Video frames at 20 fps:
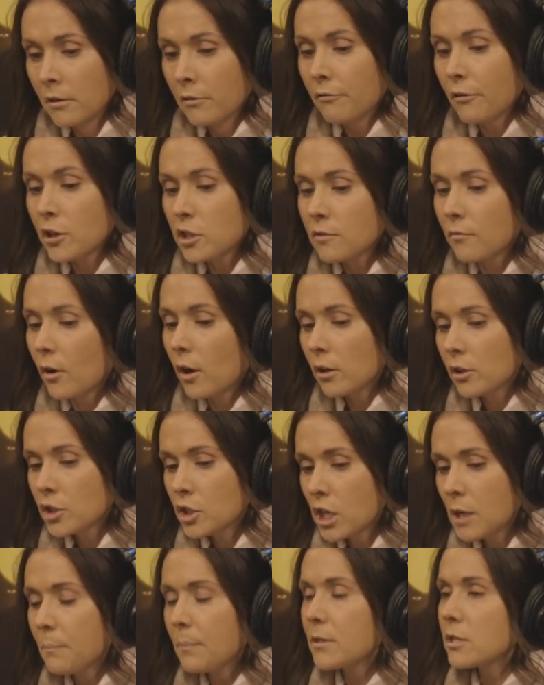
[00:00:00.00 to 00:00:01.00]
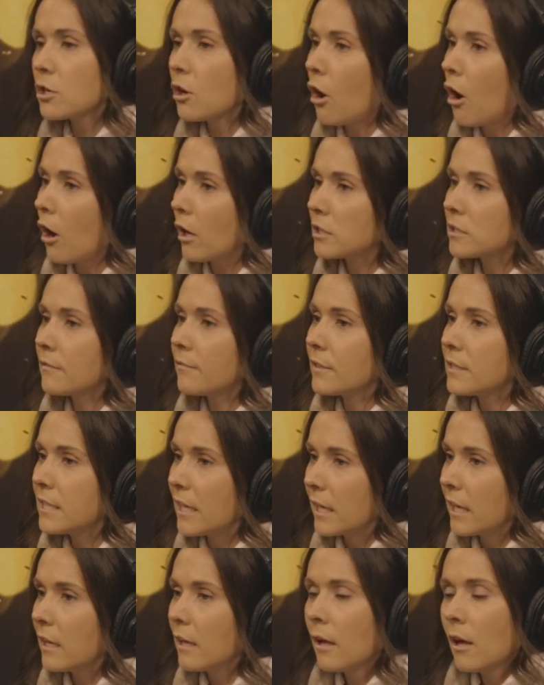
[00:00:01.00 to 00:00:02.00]
First of all, cheapest cost of a
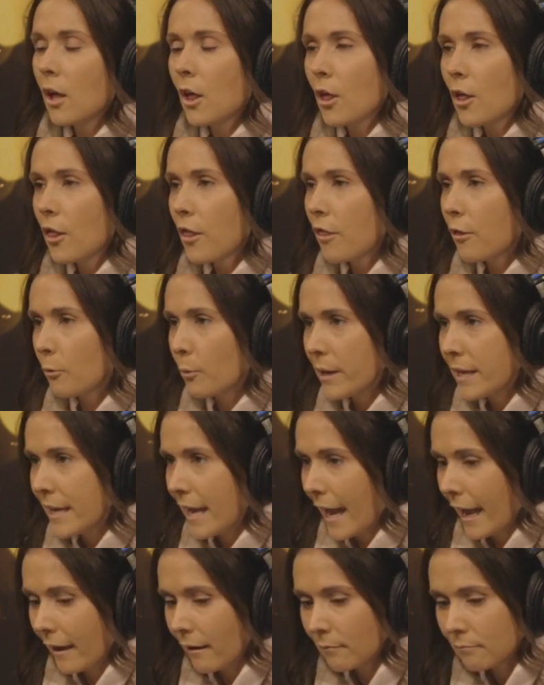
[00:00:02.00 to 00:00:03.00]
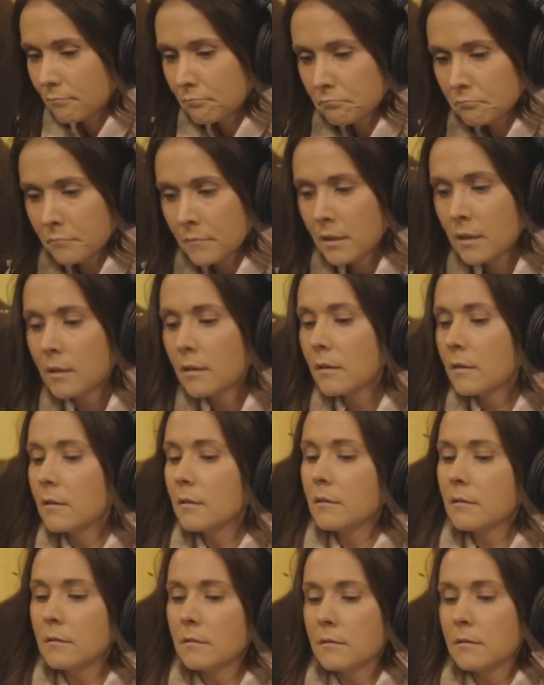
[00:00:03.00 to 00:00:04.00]
ticket, $3,000.
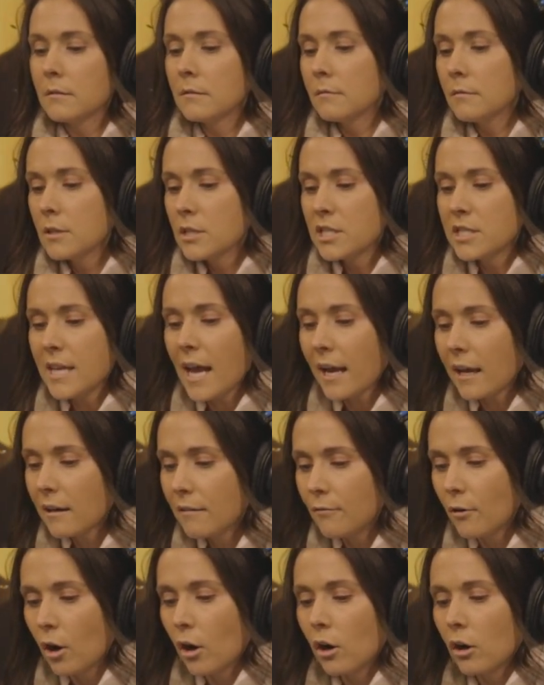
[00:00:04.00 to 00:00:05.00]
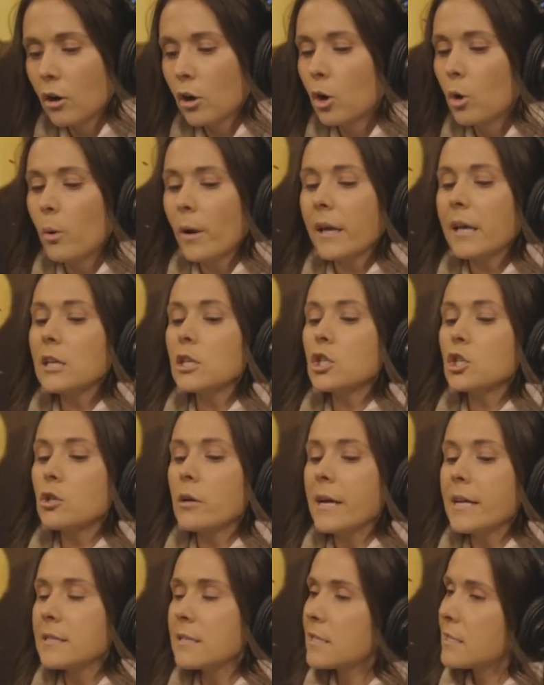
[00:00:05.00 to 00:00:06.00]
Second of all, quickest
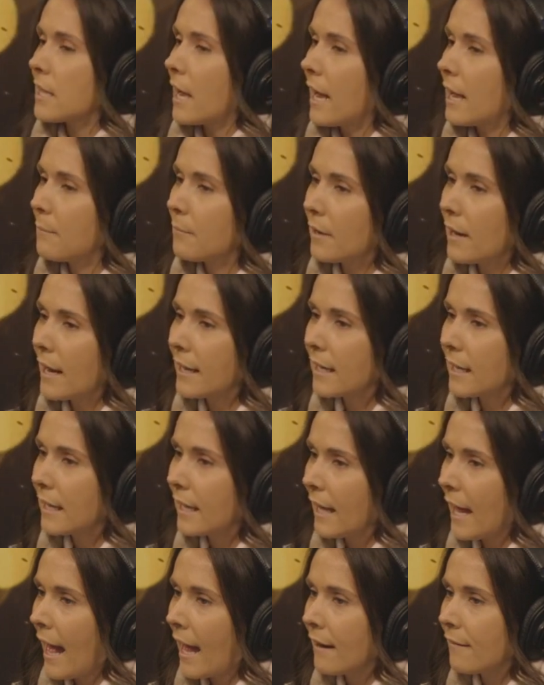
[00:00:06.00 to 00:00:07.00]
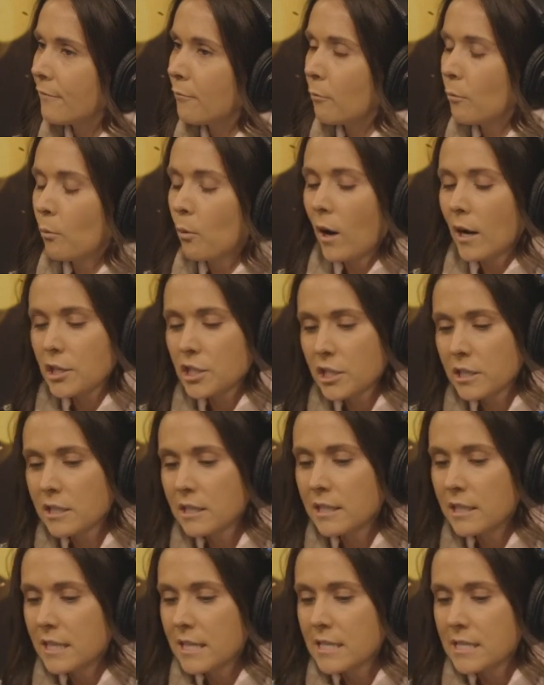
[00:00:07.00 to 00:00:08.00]
transit time that I could get out of
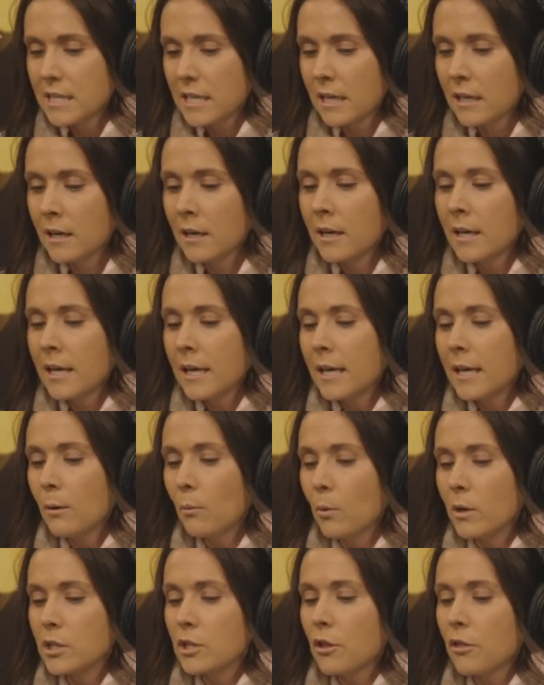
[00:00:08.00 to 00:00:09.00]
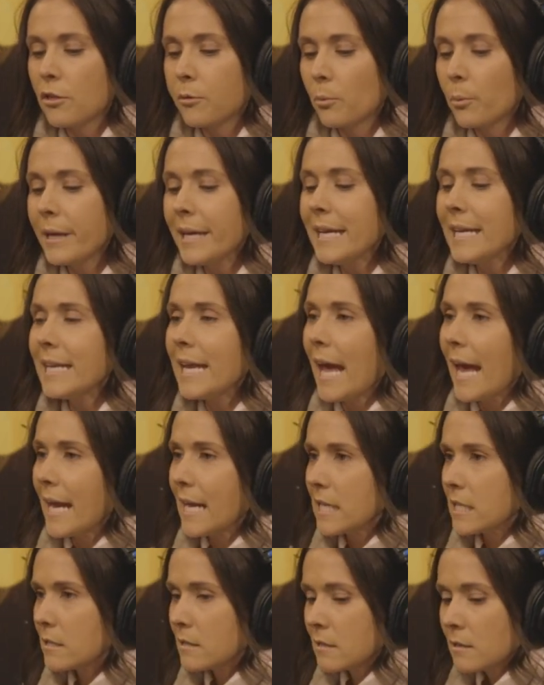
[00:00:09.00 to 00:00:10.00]
Washington, D.C. was 3
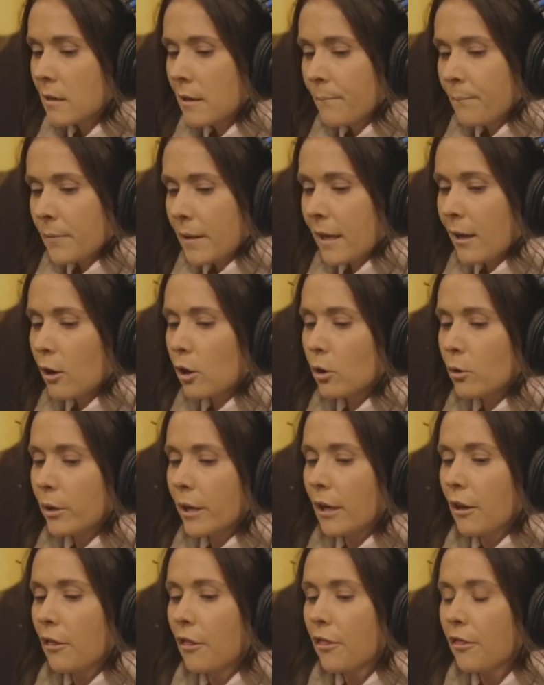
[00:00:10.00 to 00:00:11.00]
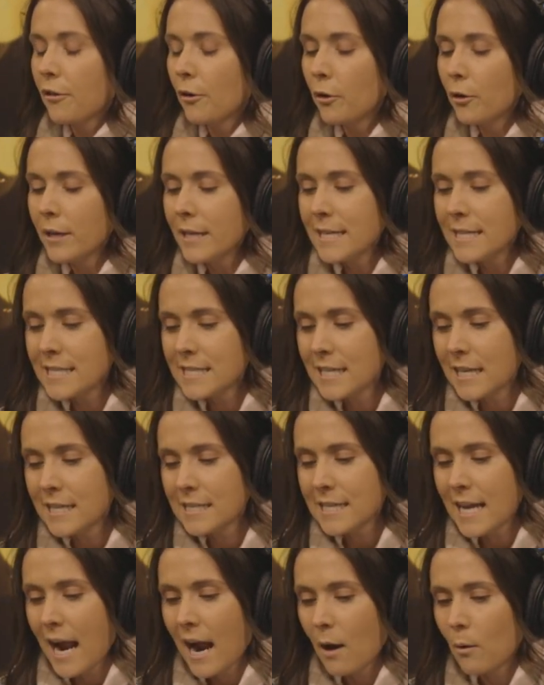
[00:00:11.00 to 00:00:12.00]
days, including
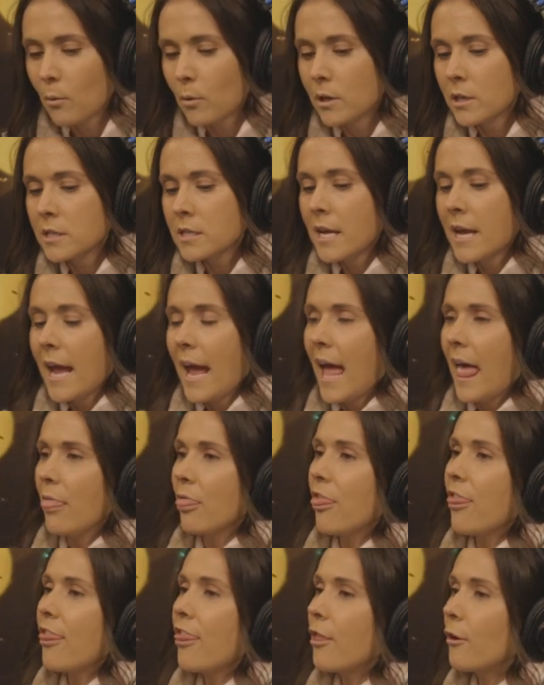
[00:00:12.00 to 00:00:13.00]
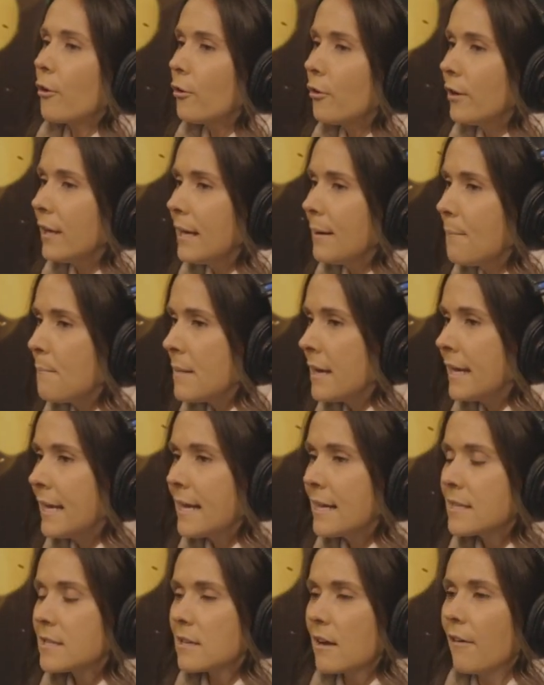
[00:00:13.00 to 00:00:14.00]
36 hours and 30
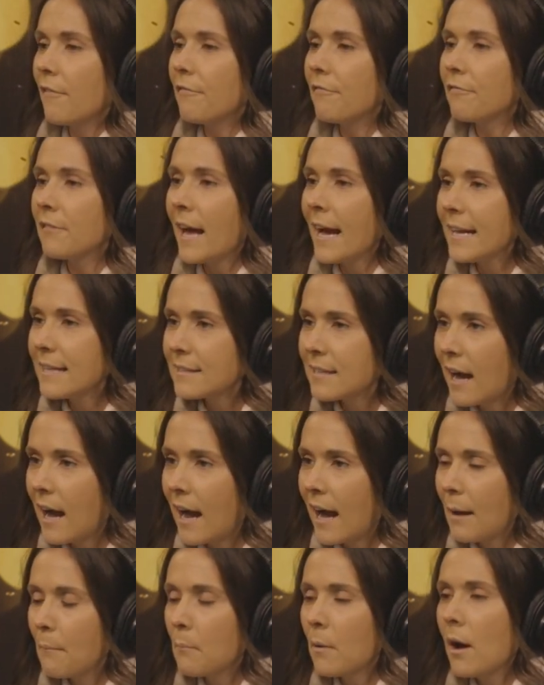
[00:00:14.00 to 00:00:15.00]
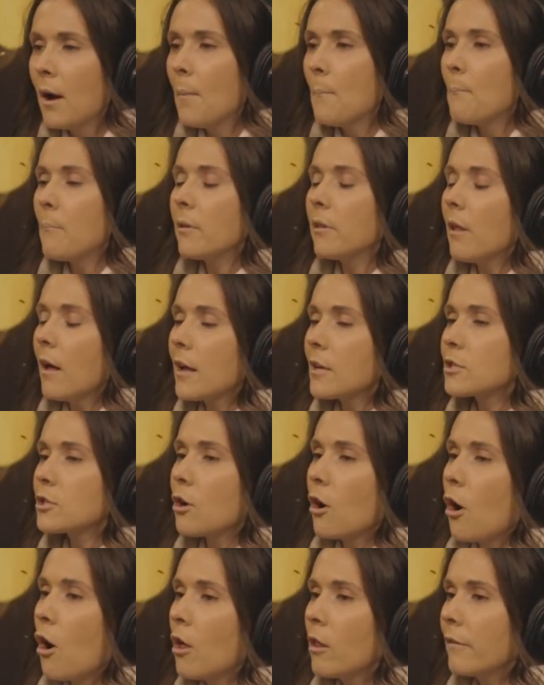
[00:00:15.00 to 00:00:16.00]
minutes of flight time, plus
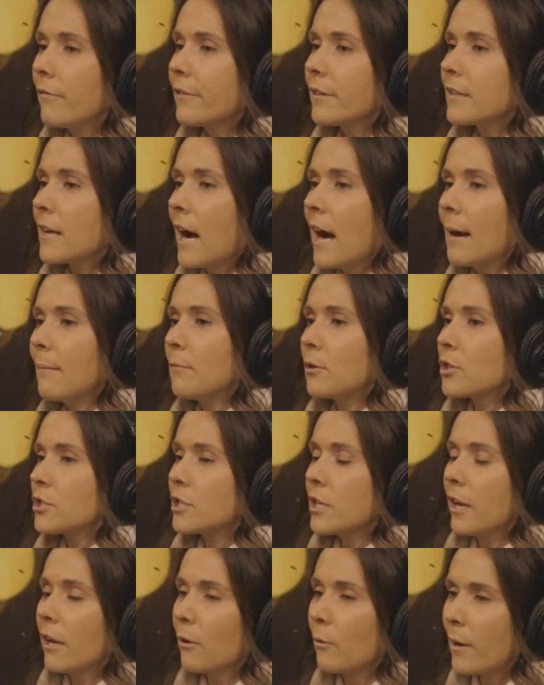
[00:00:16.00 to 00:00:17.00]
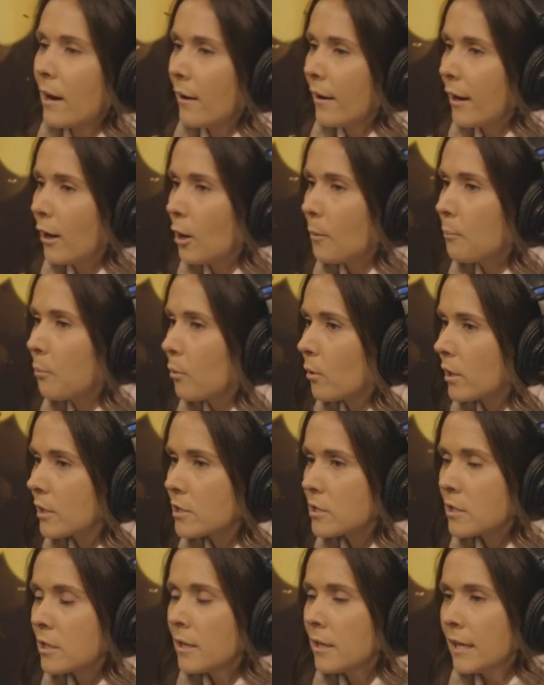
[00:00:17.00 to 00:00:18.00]
all of the time you're sitting around
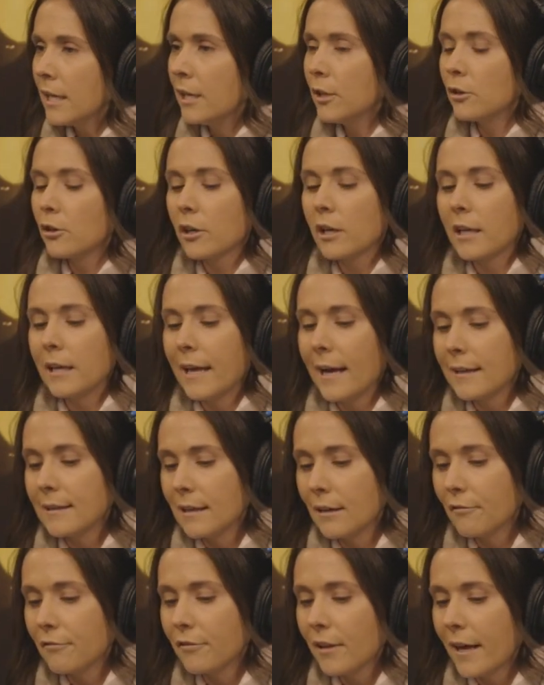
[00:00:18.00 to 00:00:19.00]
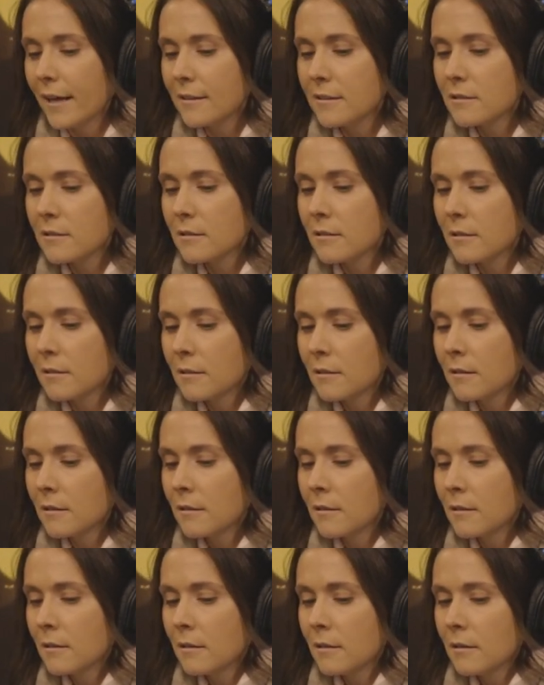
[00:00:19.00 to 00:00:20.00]
airports in your connecting flights.
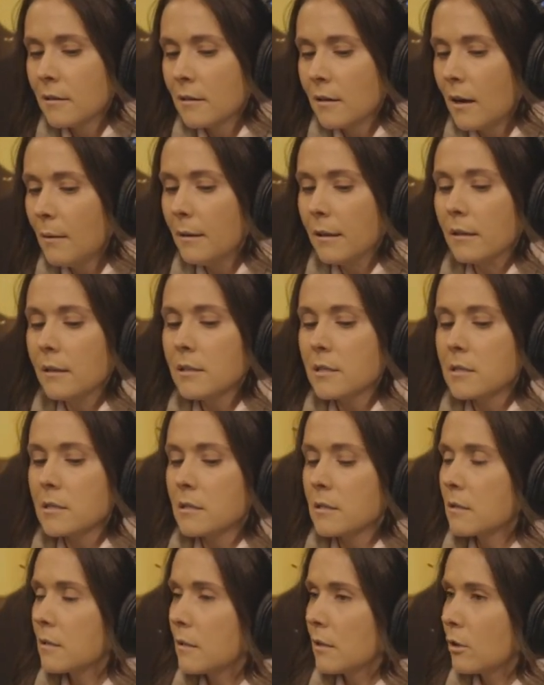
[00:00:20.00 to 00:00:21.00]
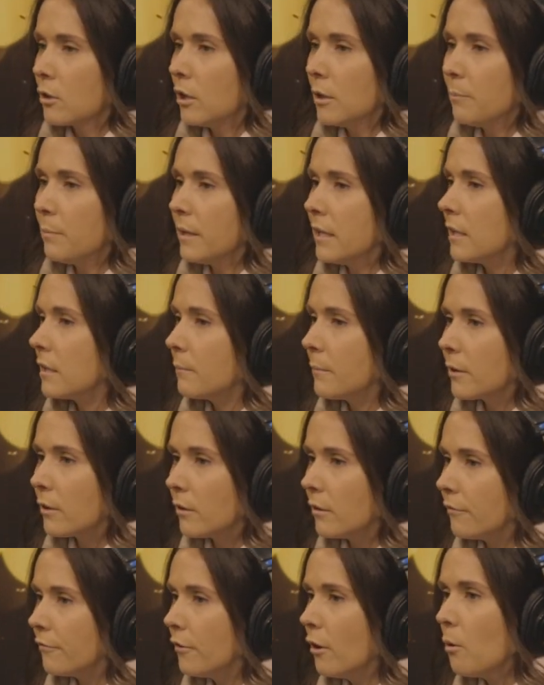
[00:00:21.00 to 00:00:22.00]
I mean, this could be in the
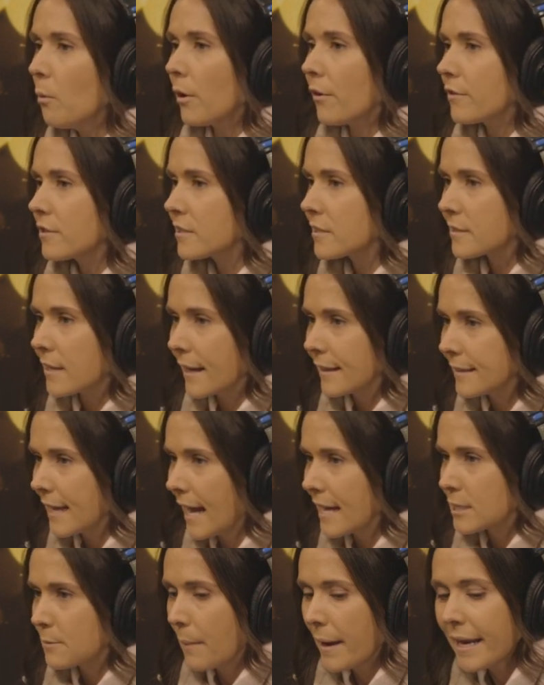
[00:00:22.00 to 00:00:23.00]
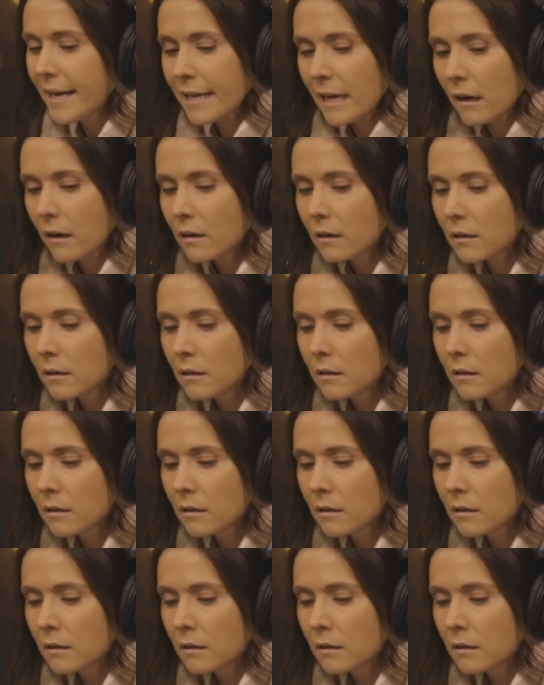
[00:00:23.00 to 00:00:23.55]
middle of nowhere. This is like Tasmania.